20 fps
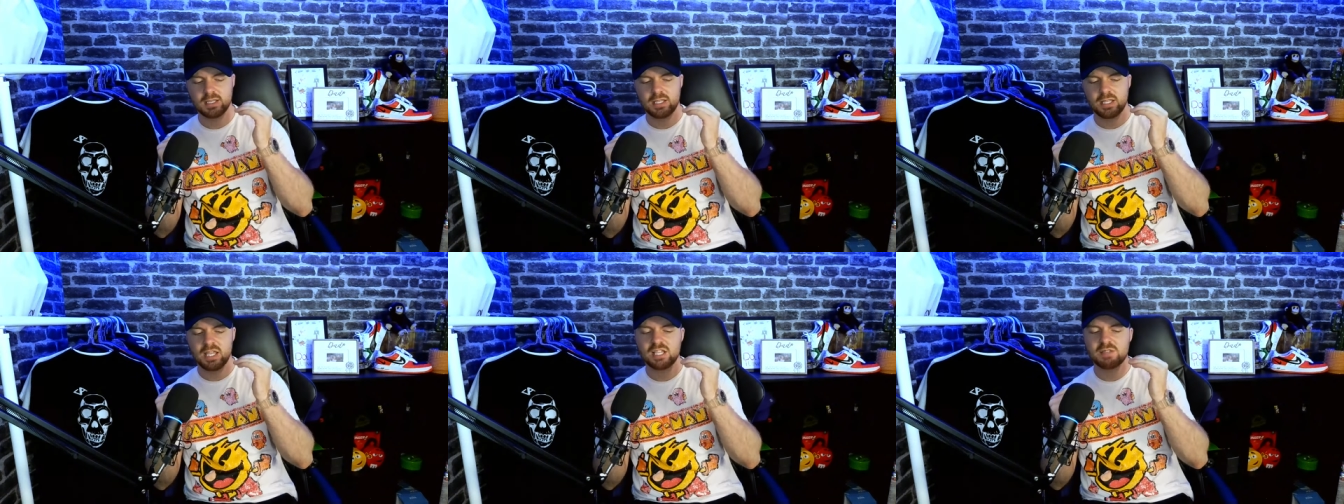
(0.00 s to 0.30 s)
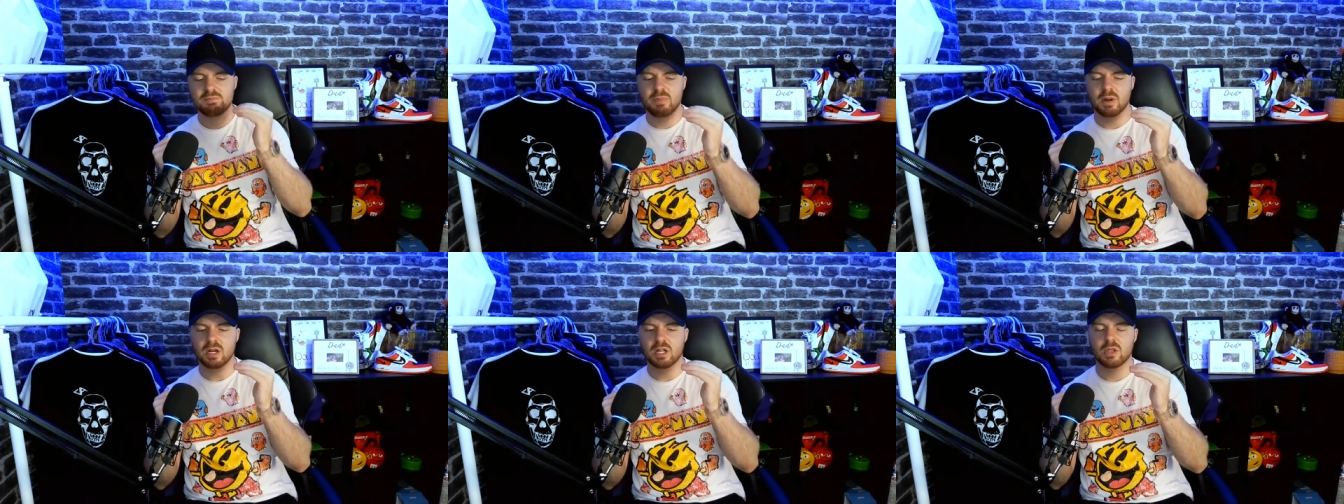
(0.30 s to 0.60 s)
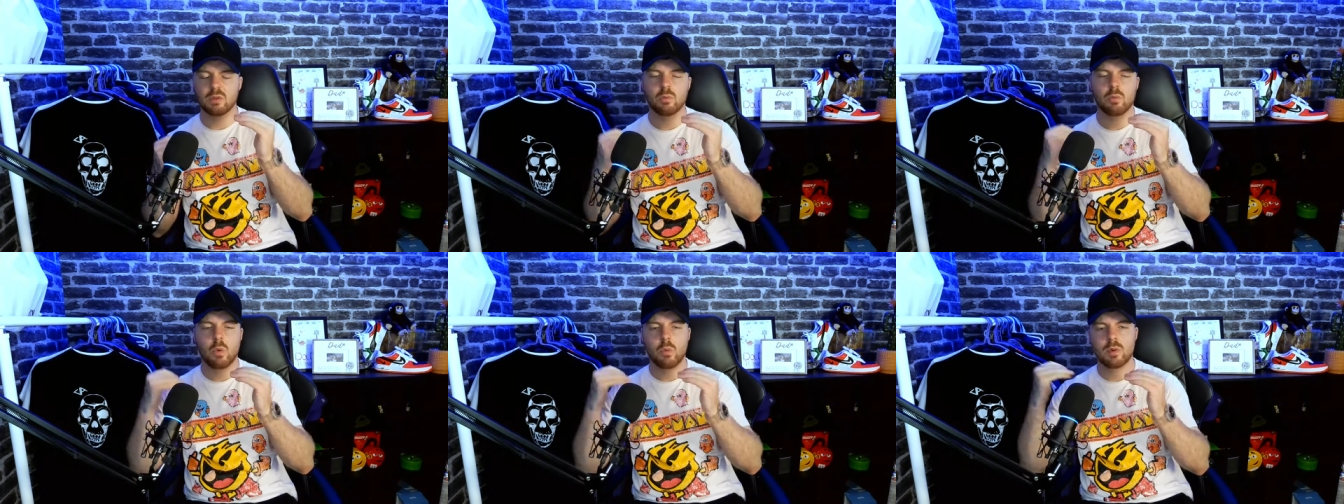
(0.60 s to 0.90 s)
is better
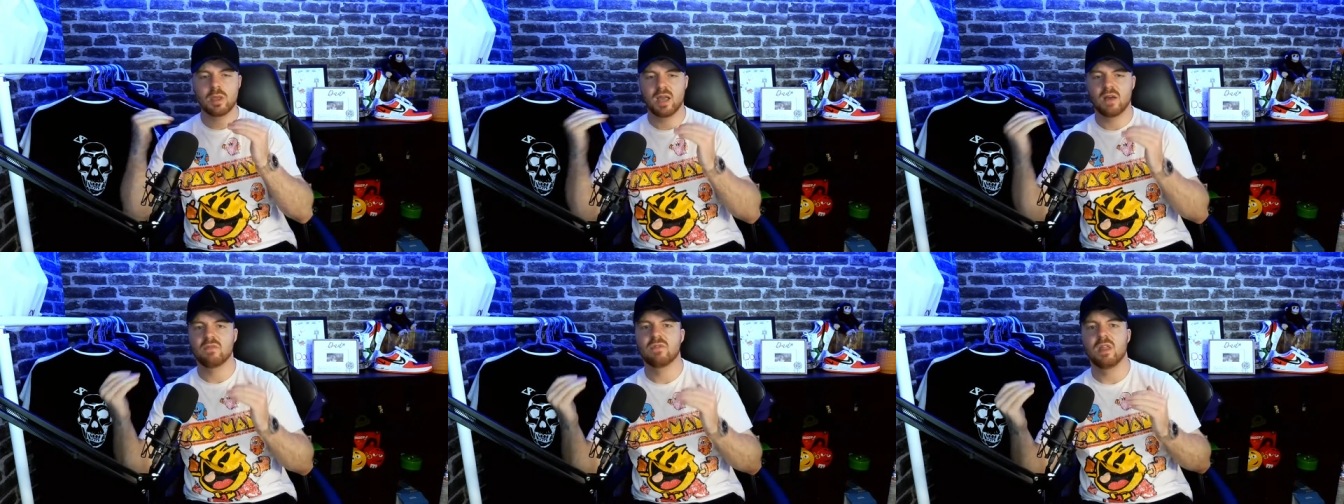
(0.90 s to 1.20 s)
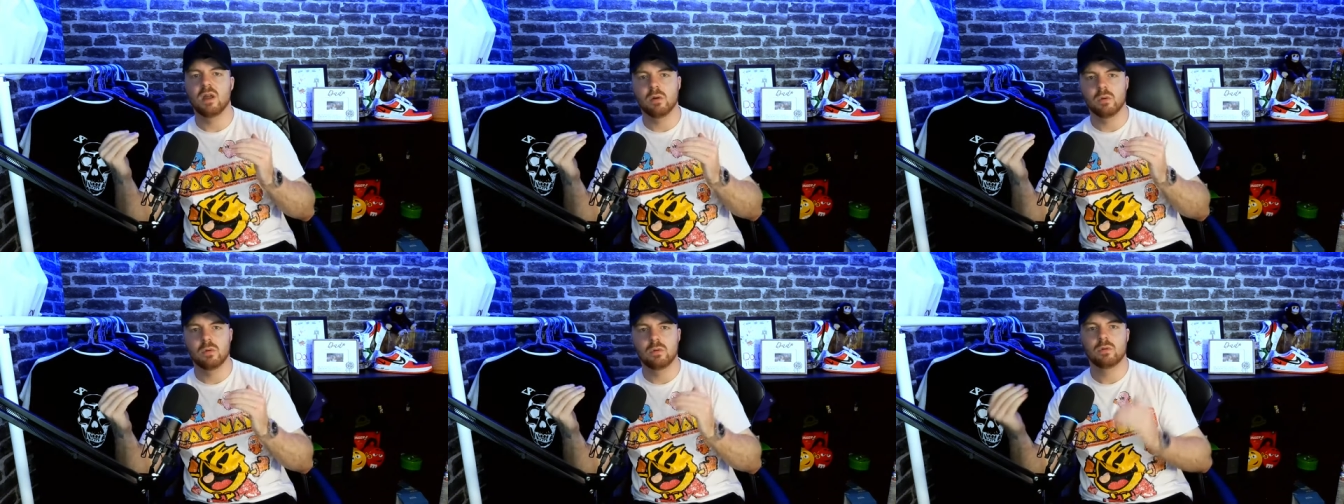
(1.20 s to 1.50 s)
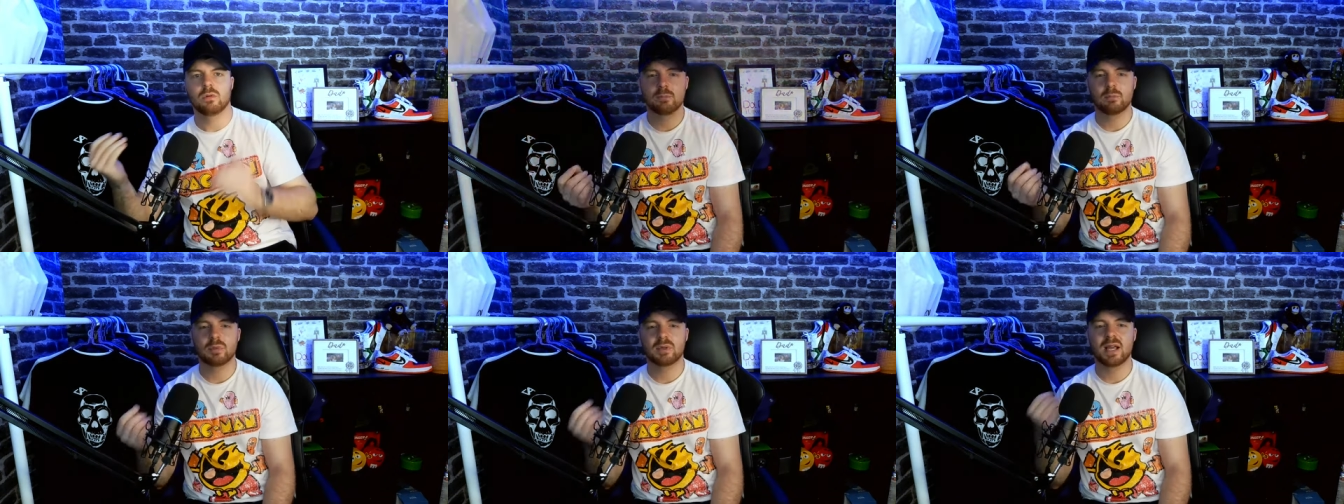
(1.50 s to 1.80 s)
than what we have now.
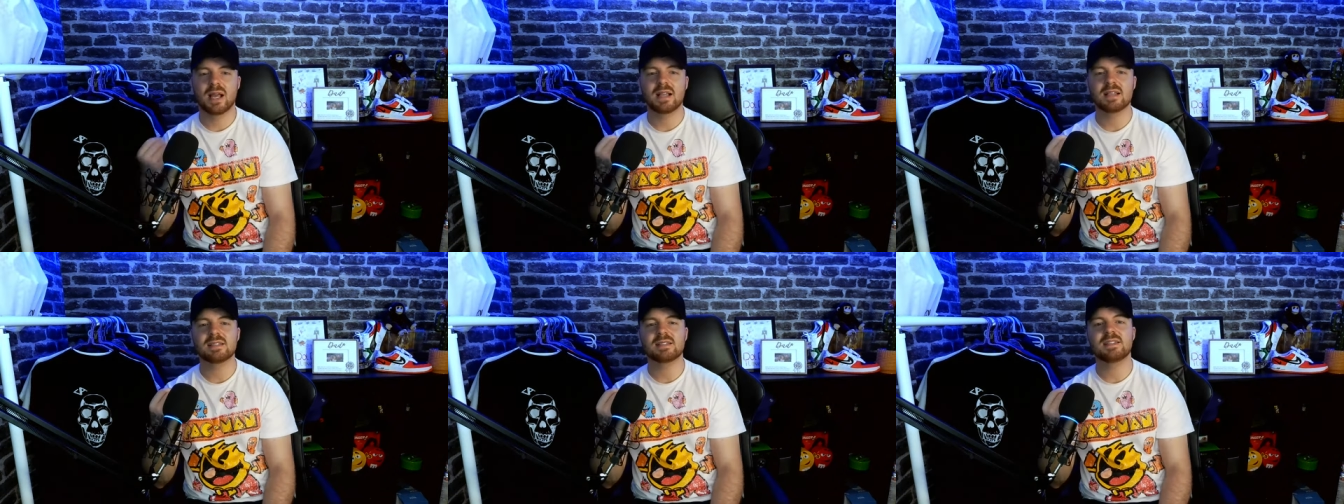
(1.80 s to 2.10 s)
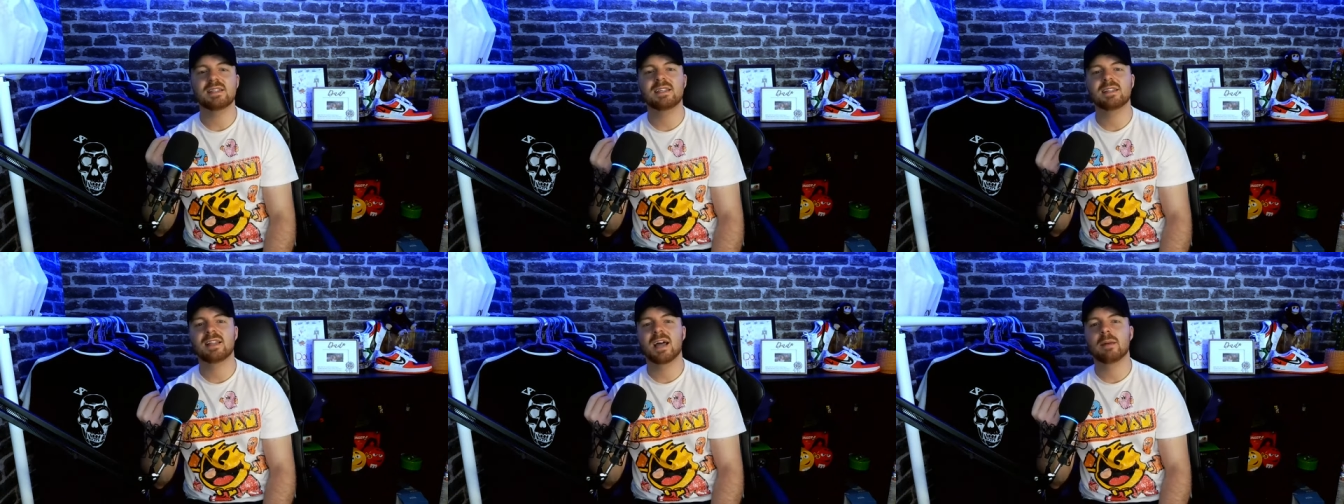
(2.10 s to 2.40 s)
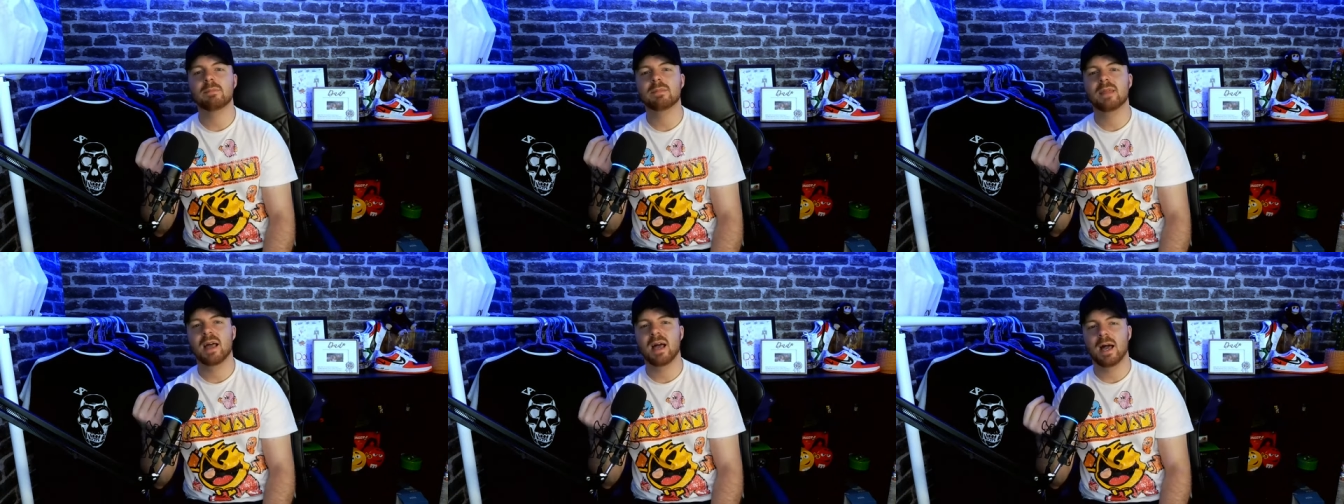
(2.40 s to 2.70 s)
But as the
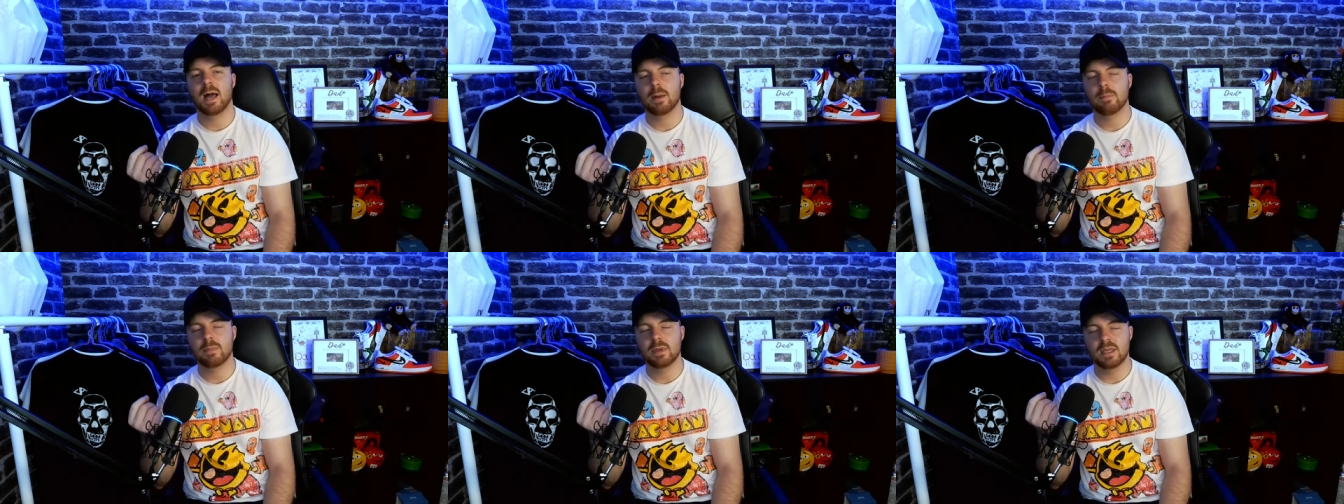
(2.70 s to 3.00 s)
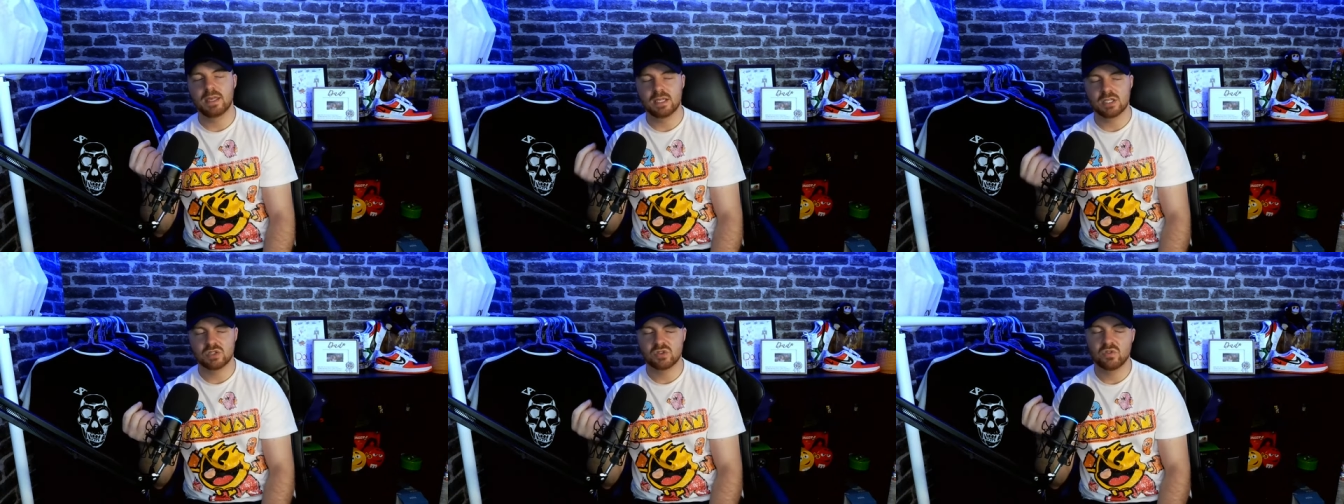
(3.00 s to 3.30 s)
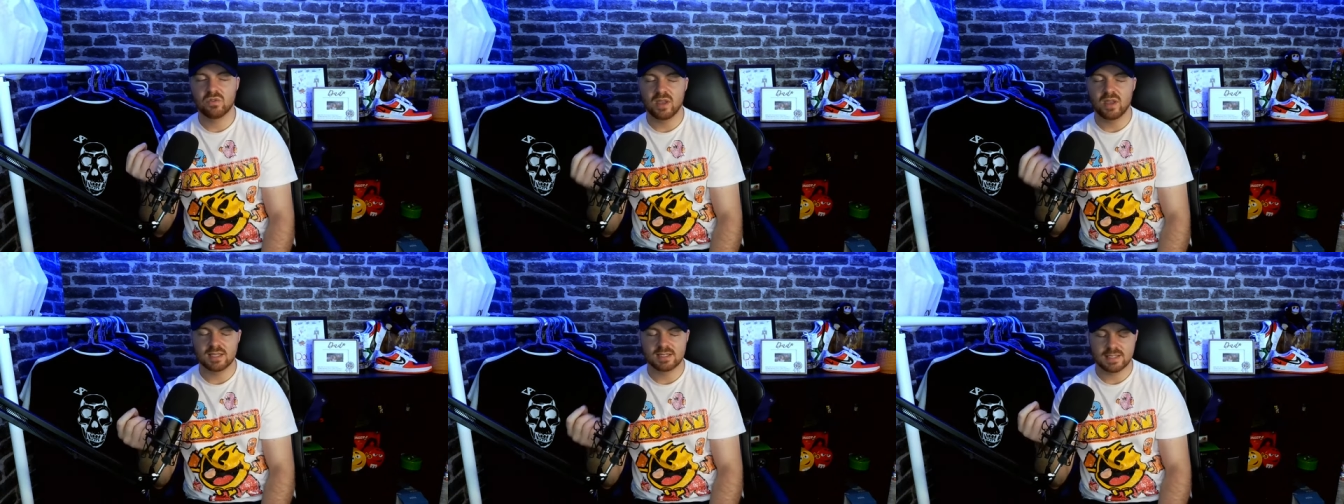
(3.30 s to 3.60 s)
ADAPT app is
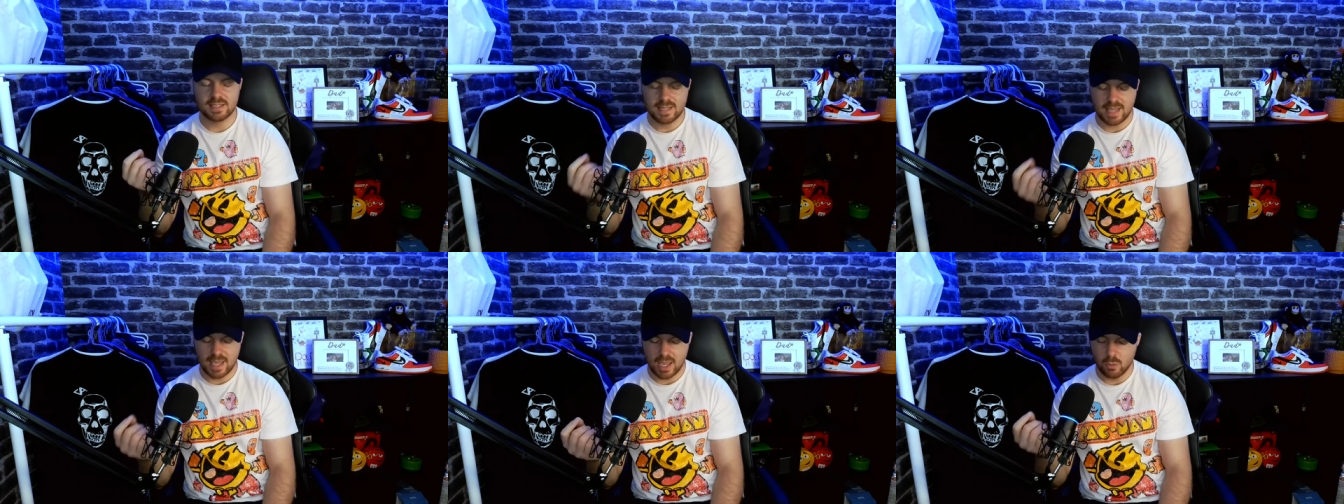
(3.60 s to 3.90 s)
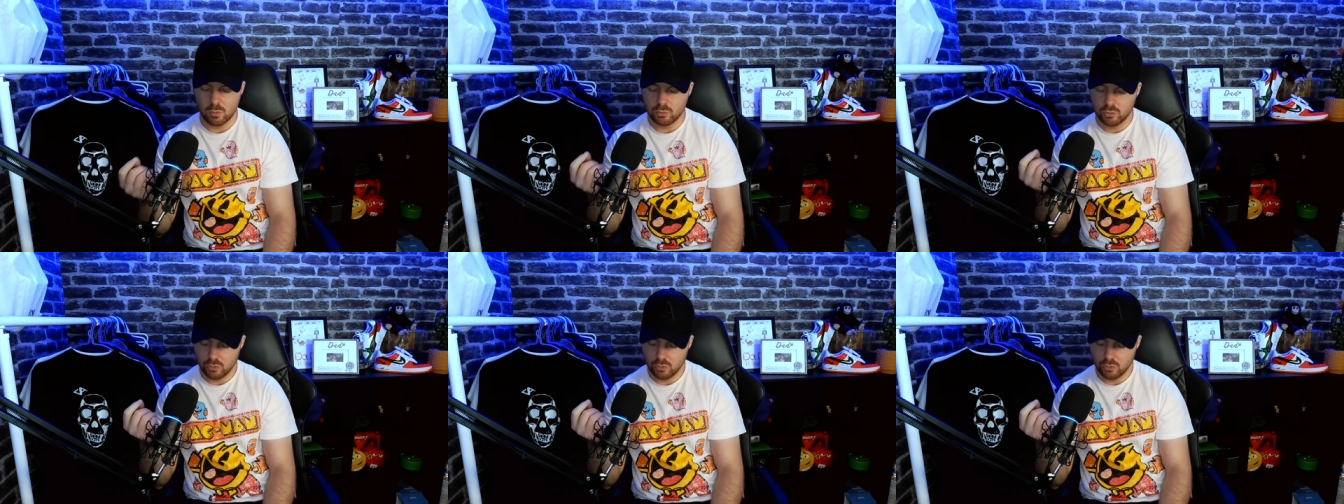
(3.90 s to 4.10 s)
phasing out,